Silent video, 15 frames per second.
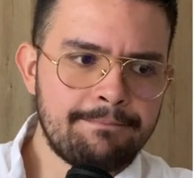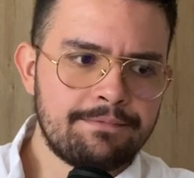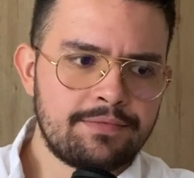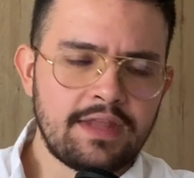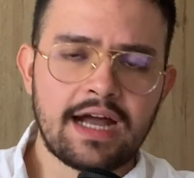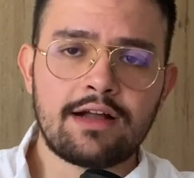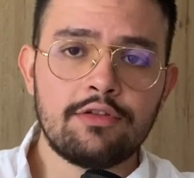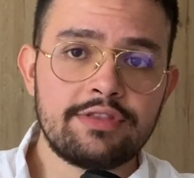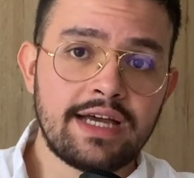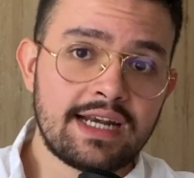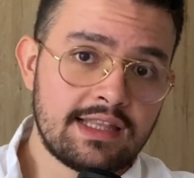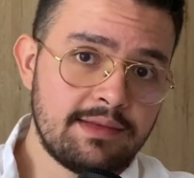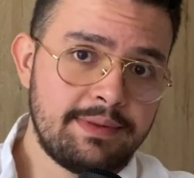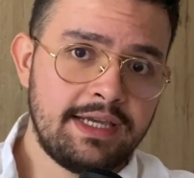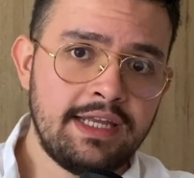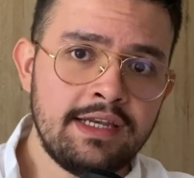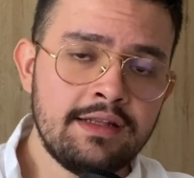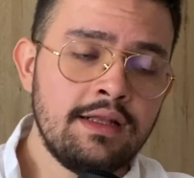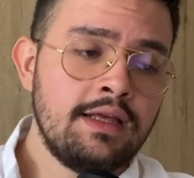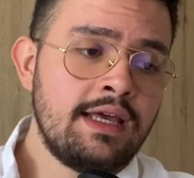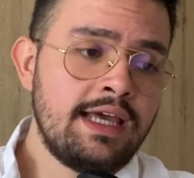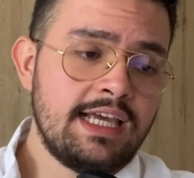tackle that at the beginning,
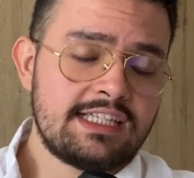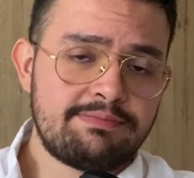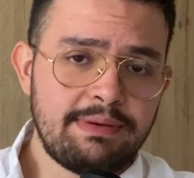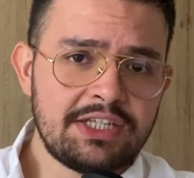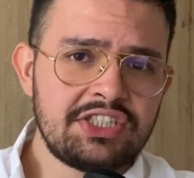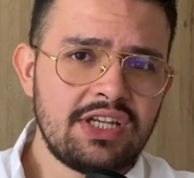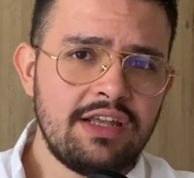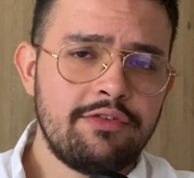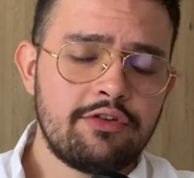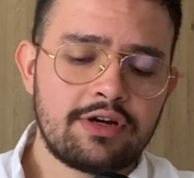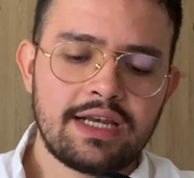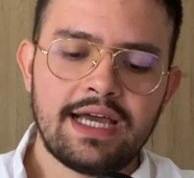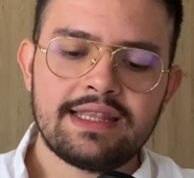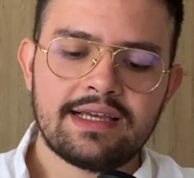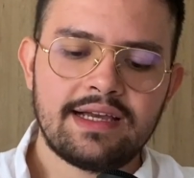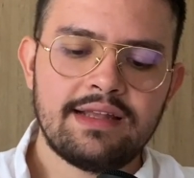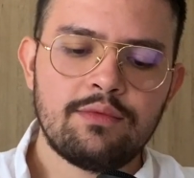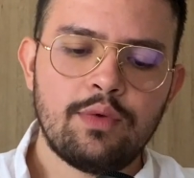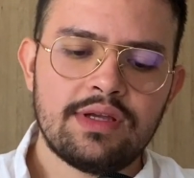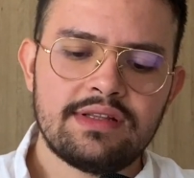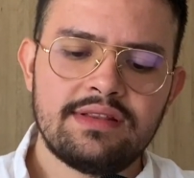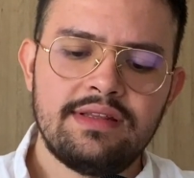especially if your client, again,
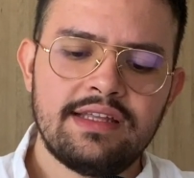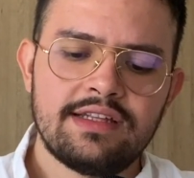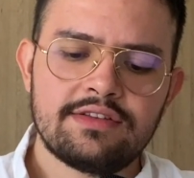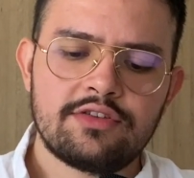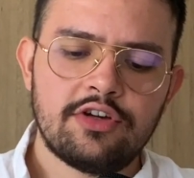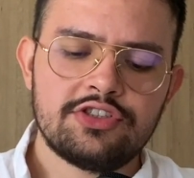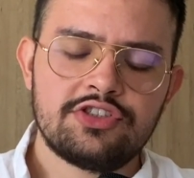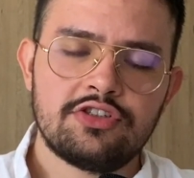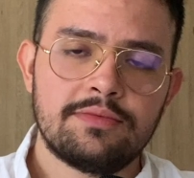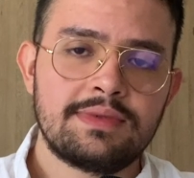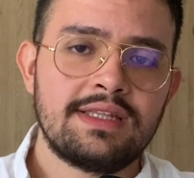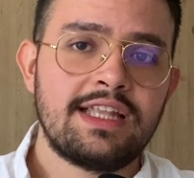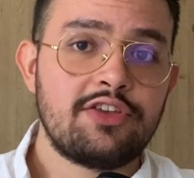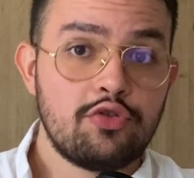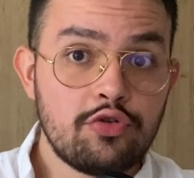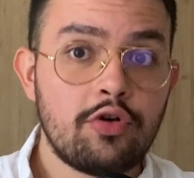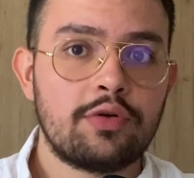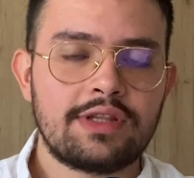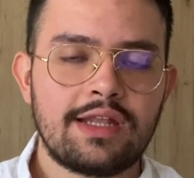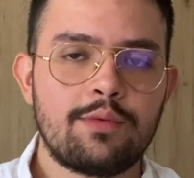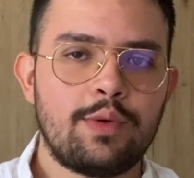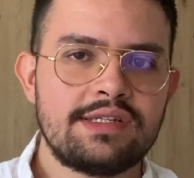didn't touch something that you know
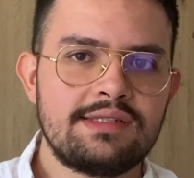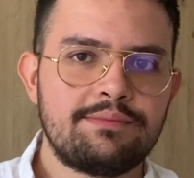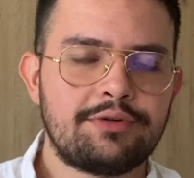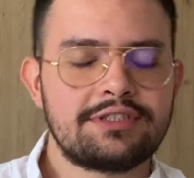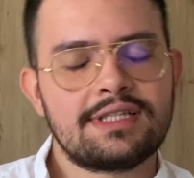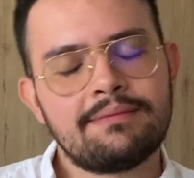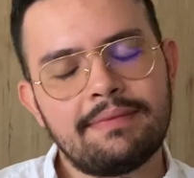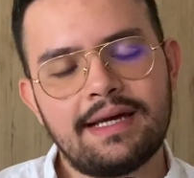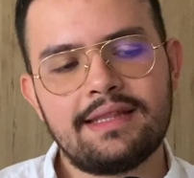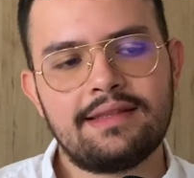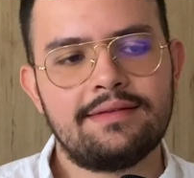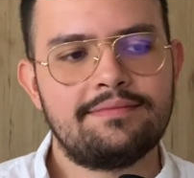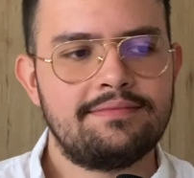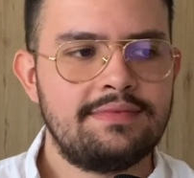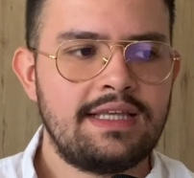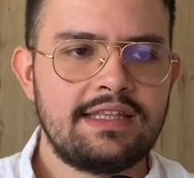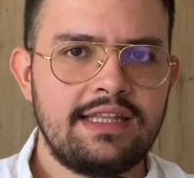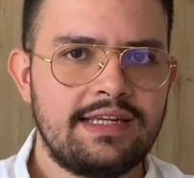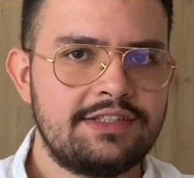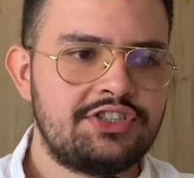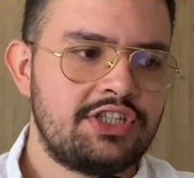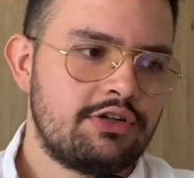that was important, but they
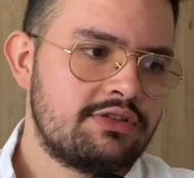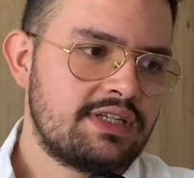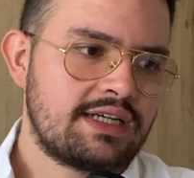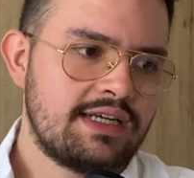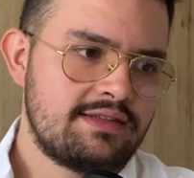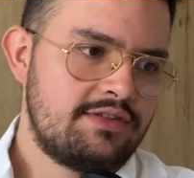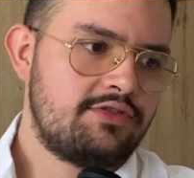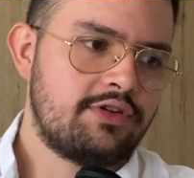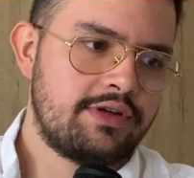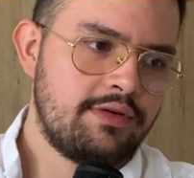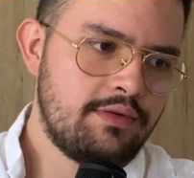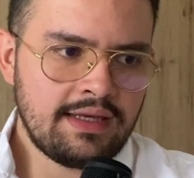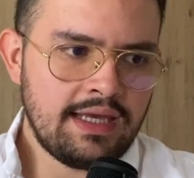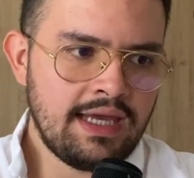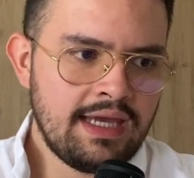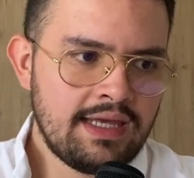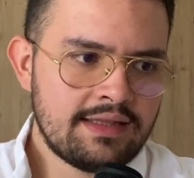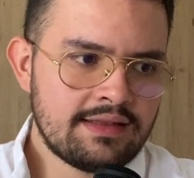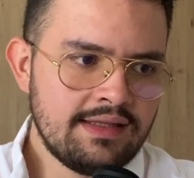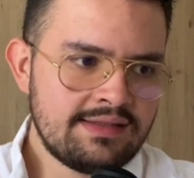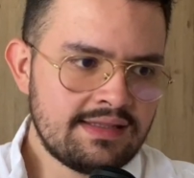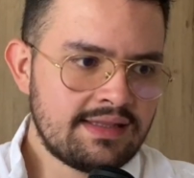didn't share on the case study. And
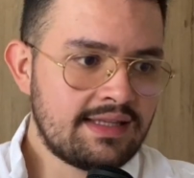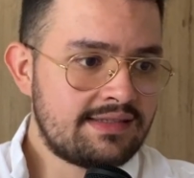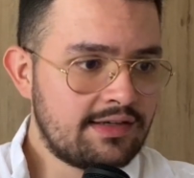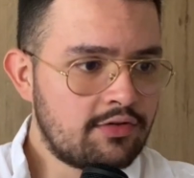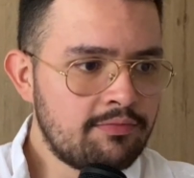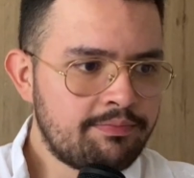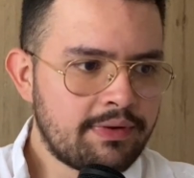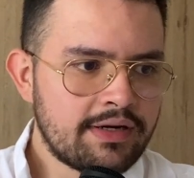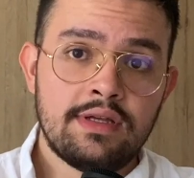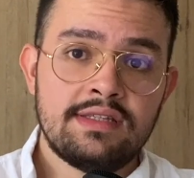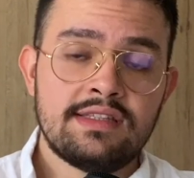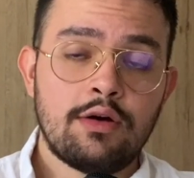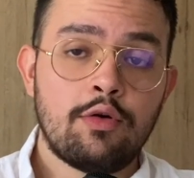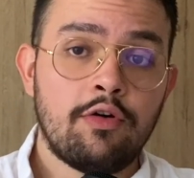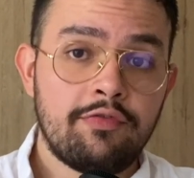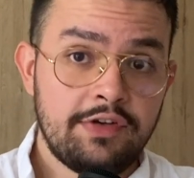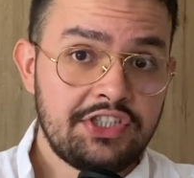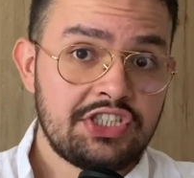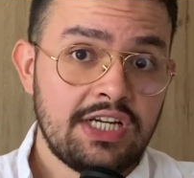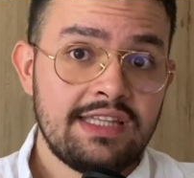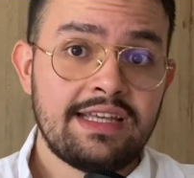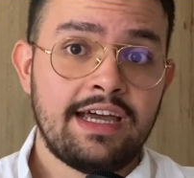listen, the second part is now officially the